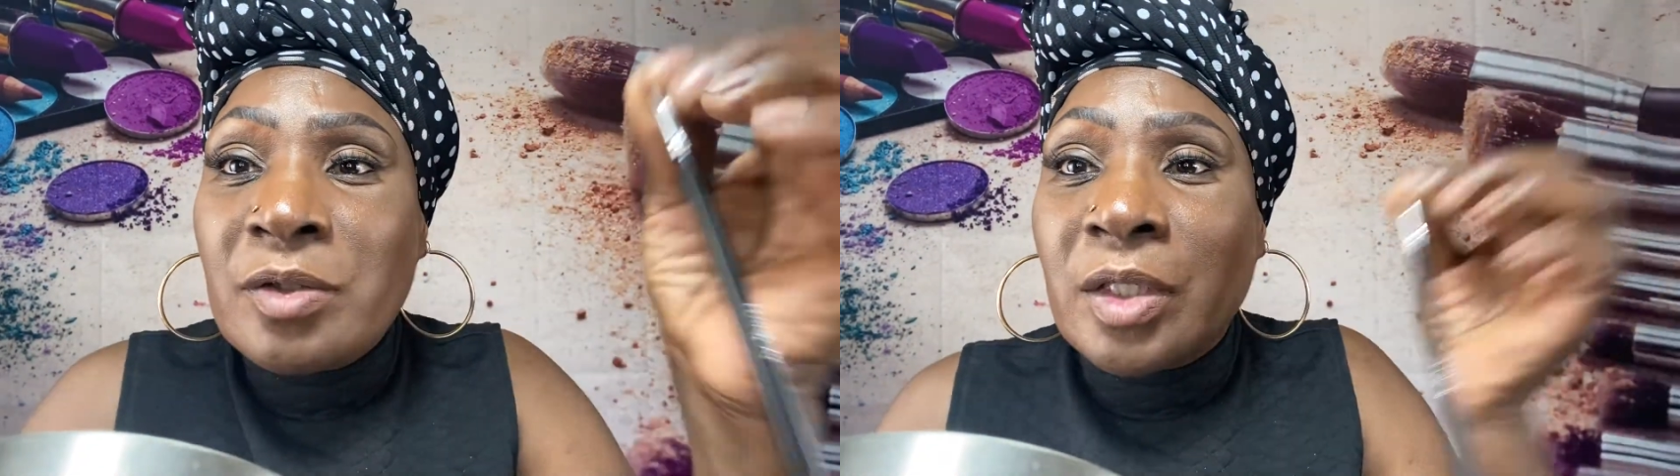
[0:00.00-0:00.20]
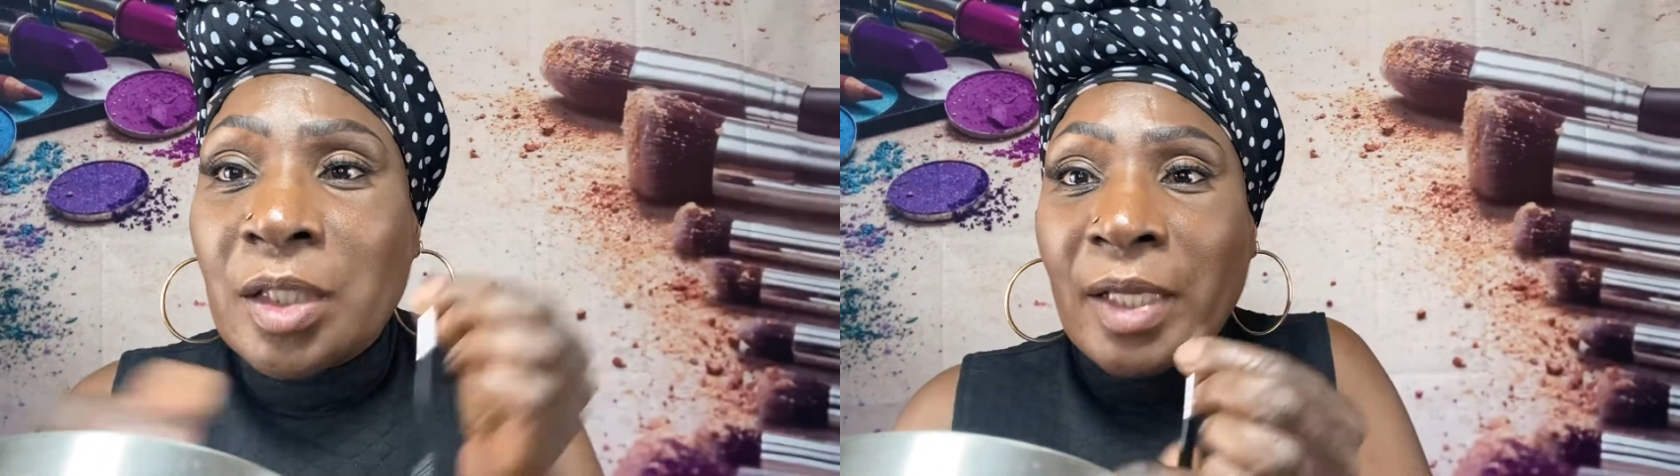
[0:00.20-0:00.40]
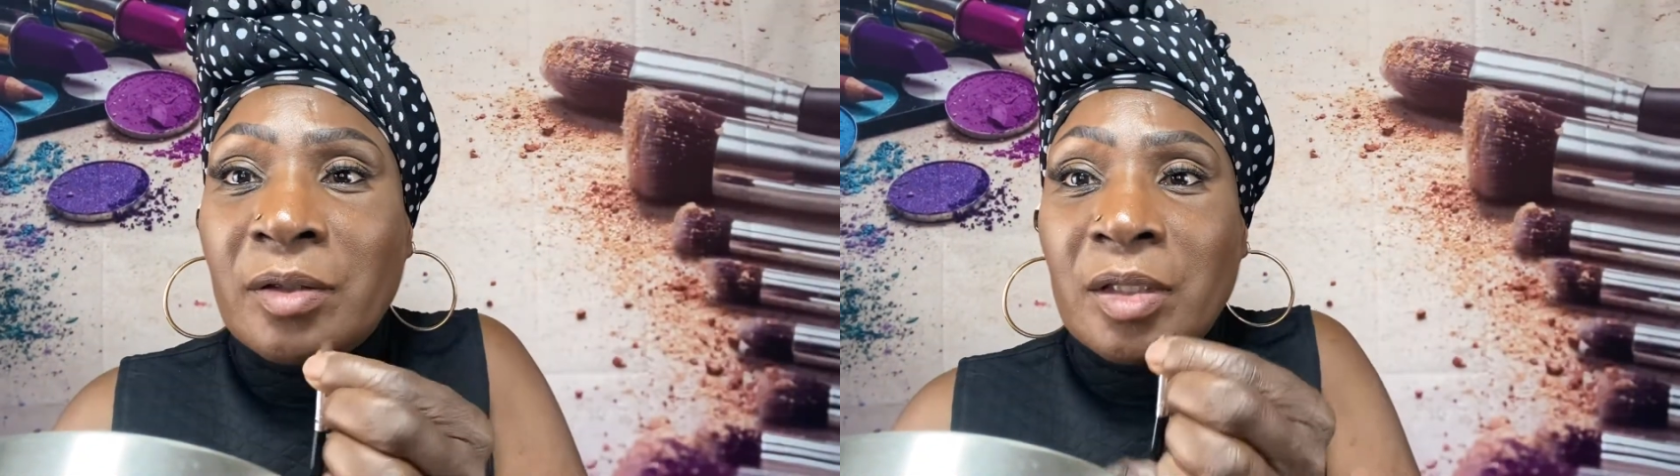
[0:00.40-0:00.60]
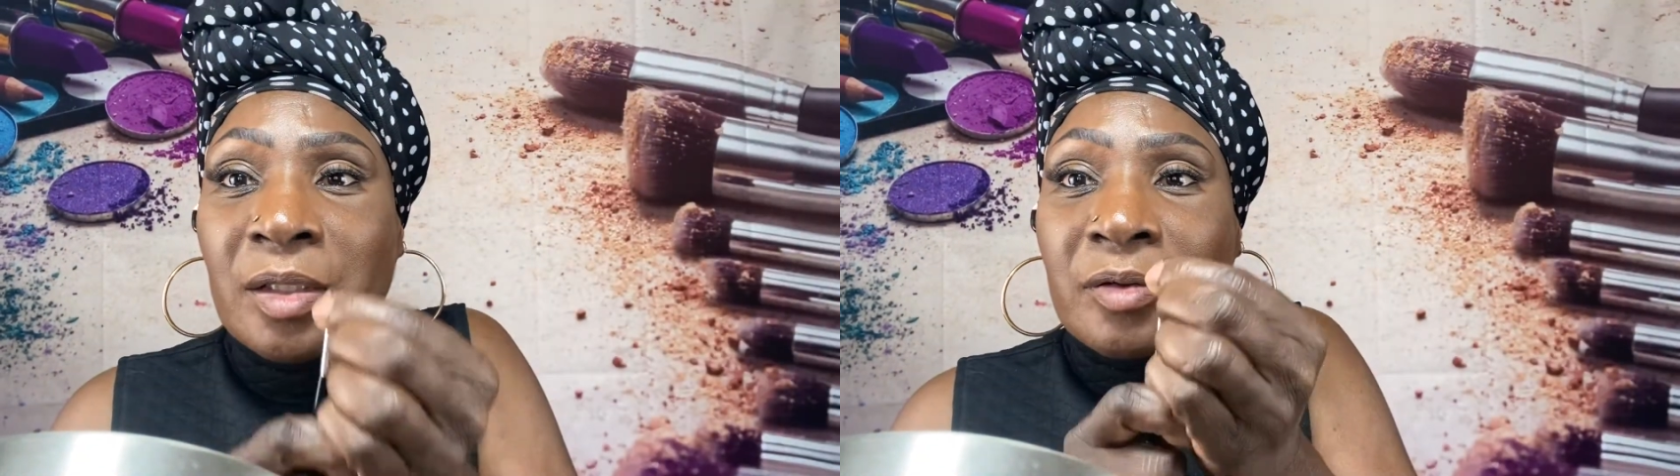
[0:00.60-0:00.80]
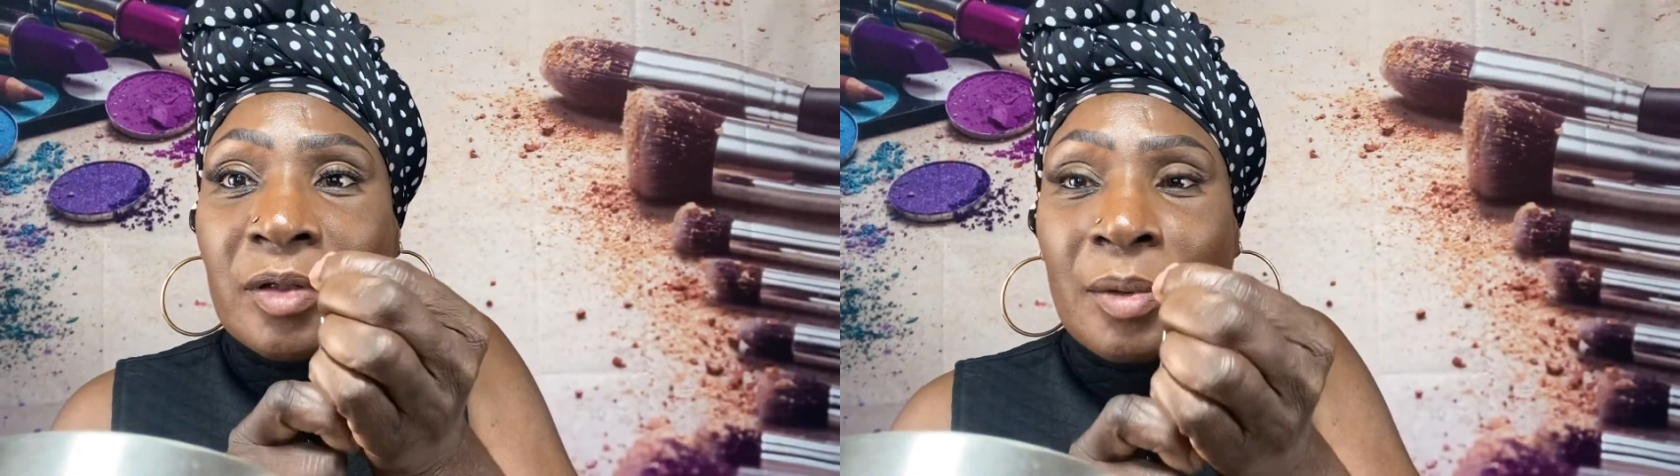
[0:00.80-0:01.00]
it like
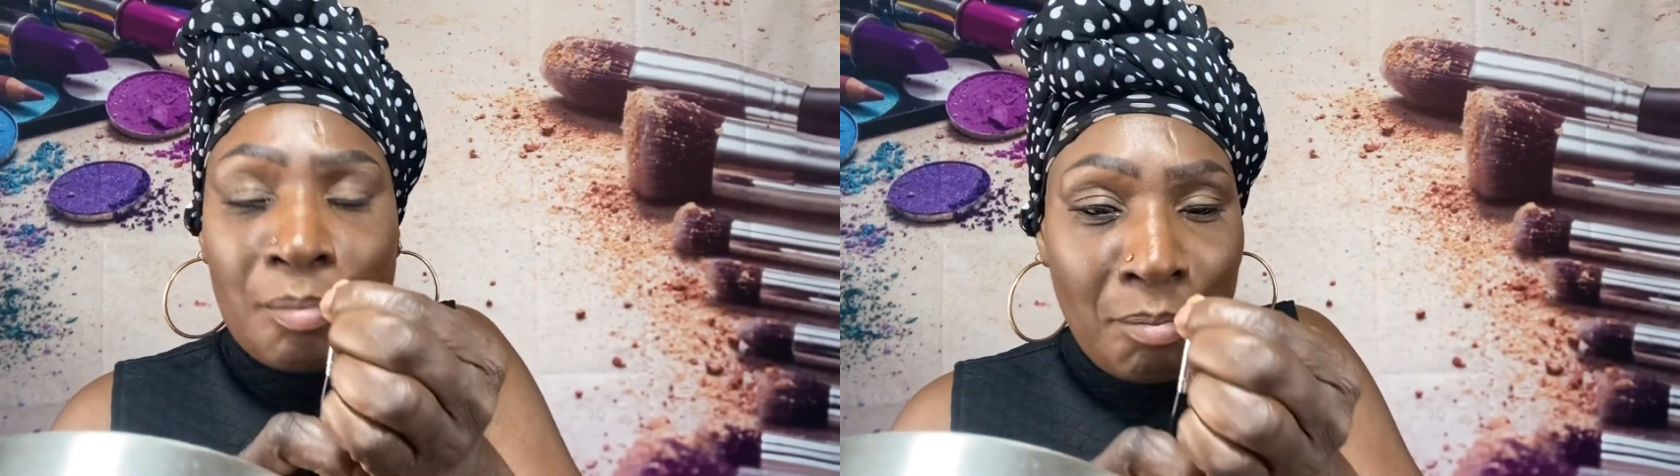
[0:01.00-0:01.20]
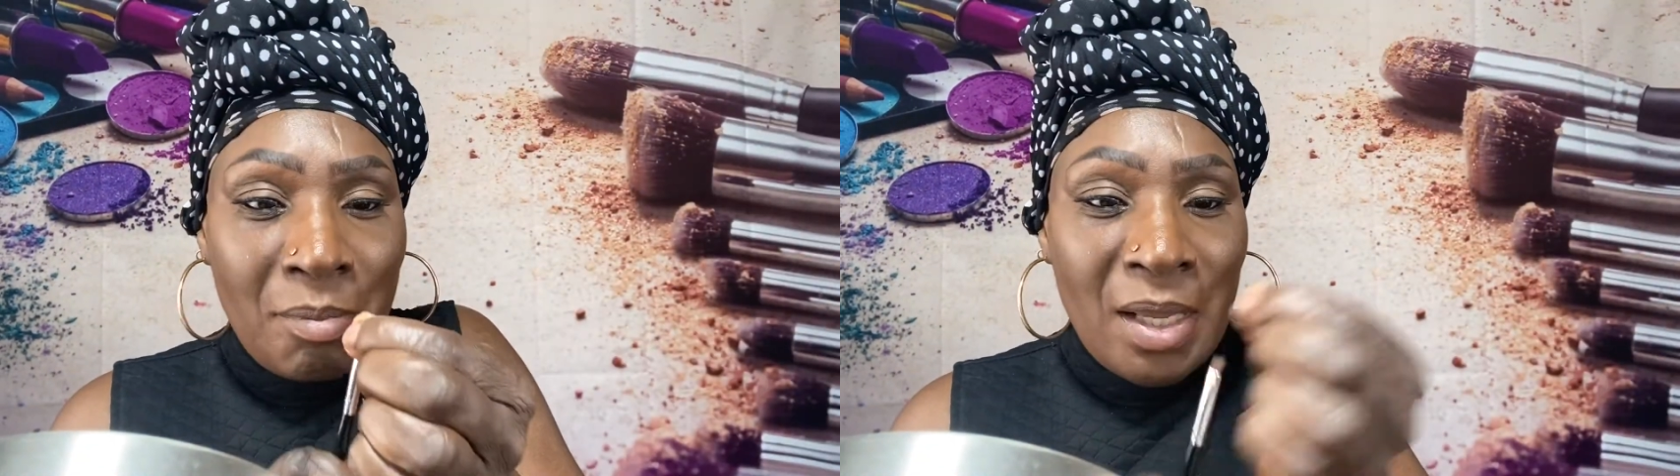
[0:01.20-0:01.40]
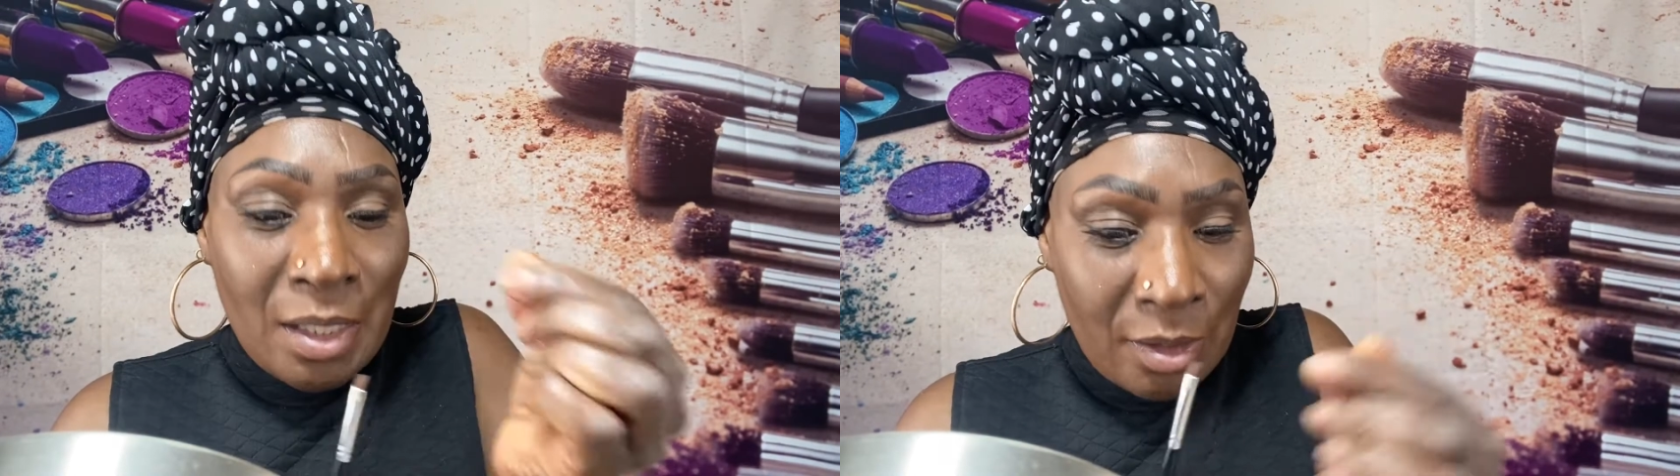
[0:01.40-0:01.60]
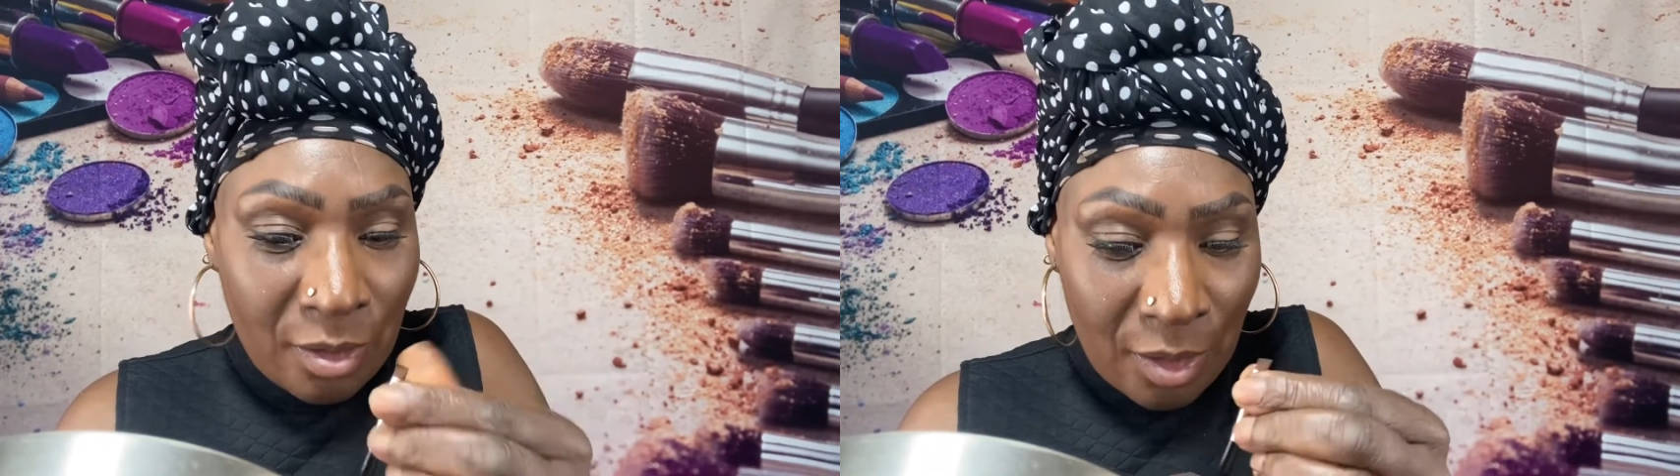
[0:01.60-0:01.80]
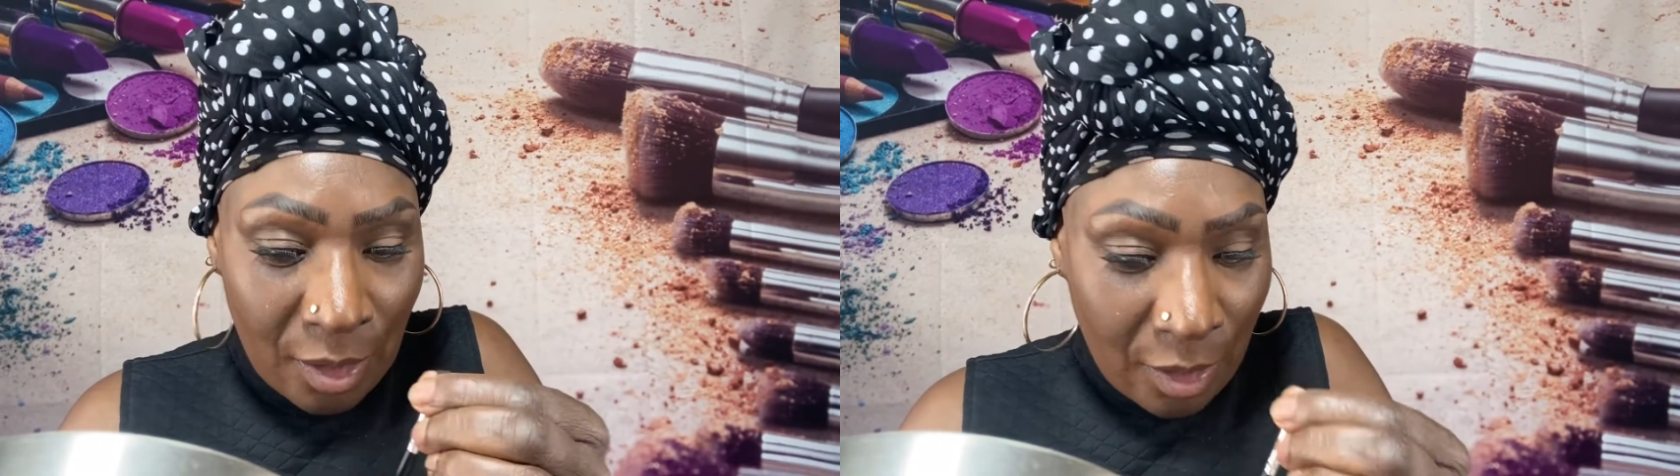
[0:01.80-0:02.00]
this and make it
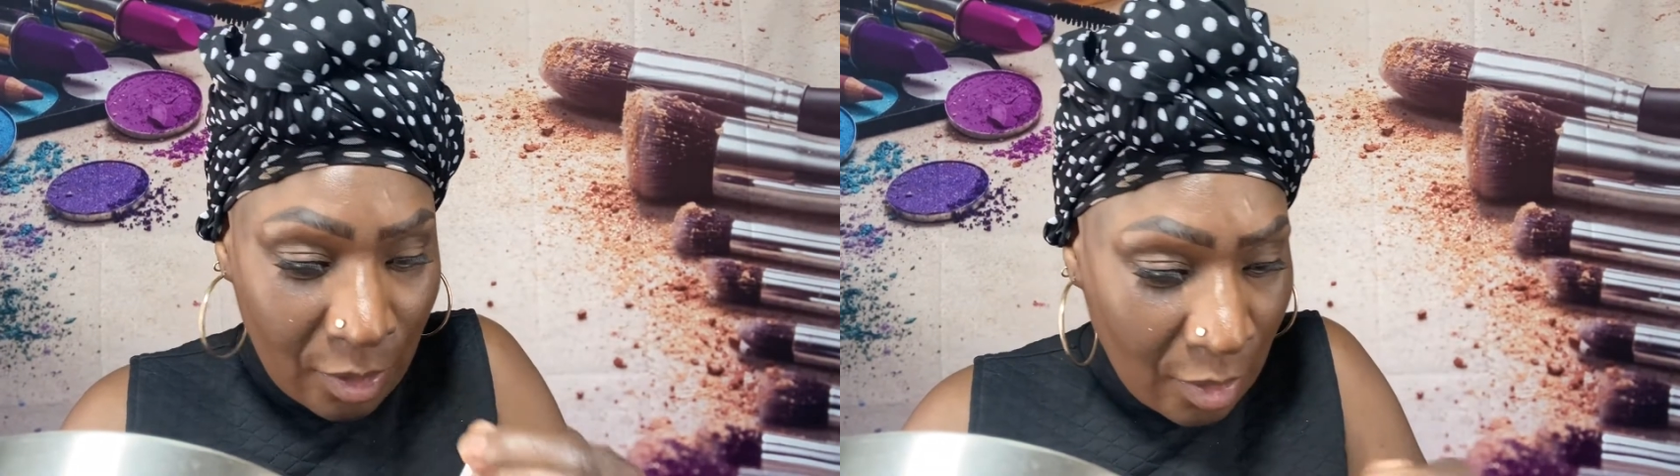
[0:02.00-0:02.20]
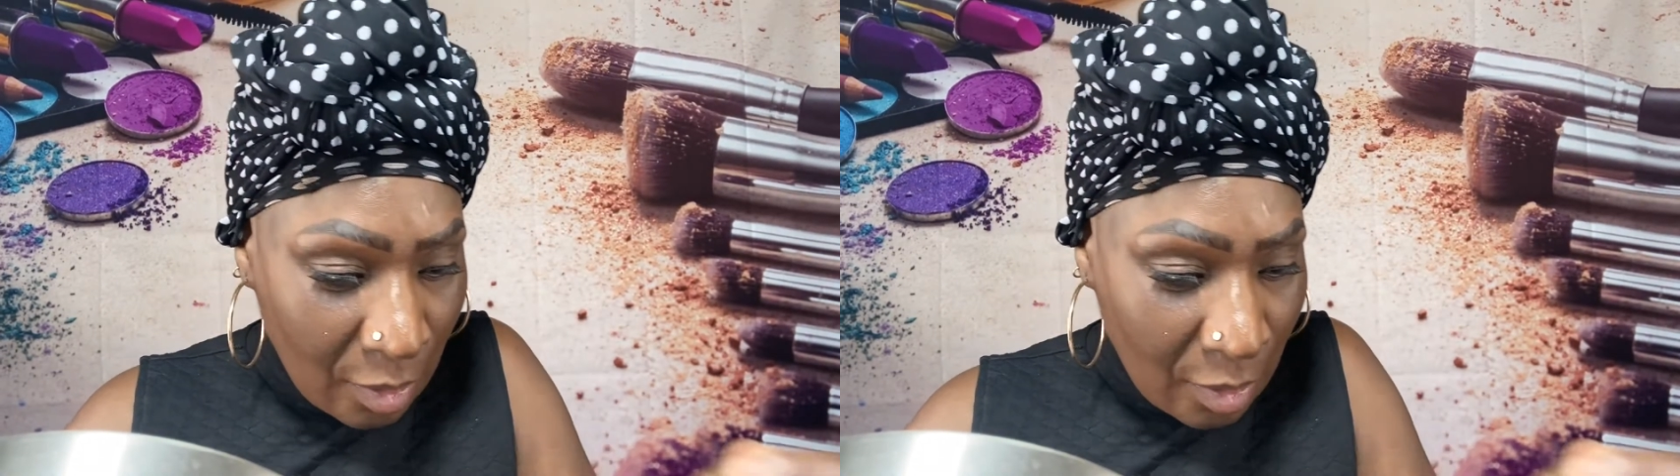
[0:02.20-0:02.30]
thin.